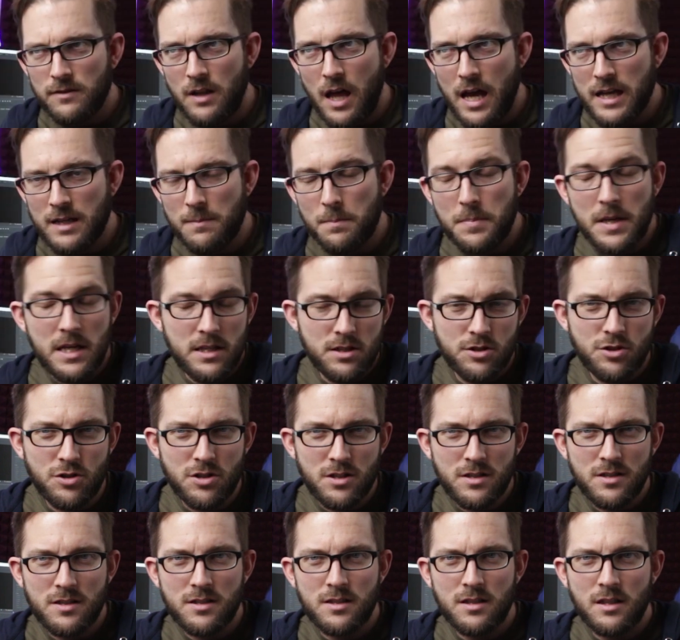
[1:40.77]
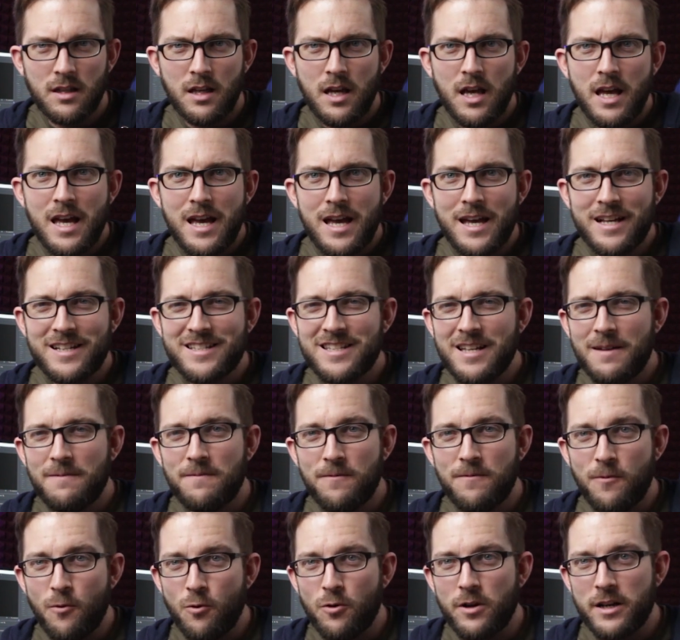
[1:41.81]
of like Pinterest,
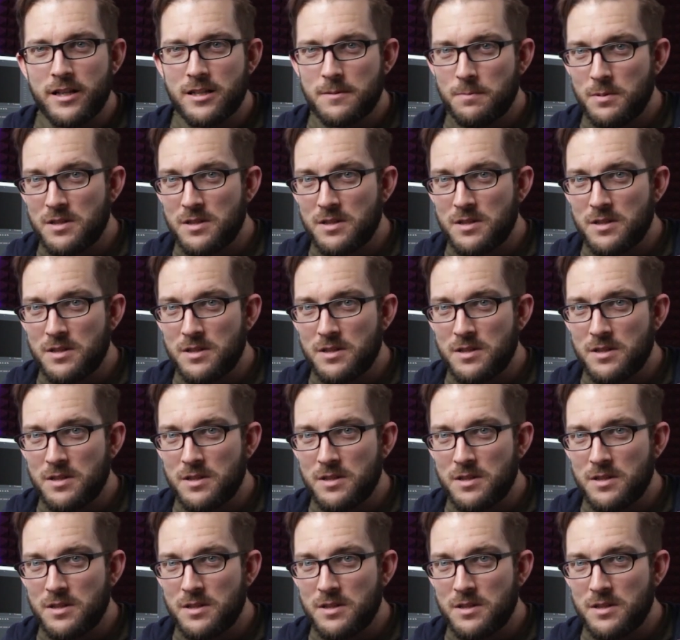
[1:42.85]
except for it's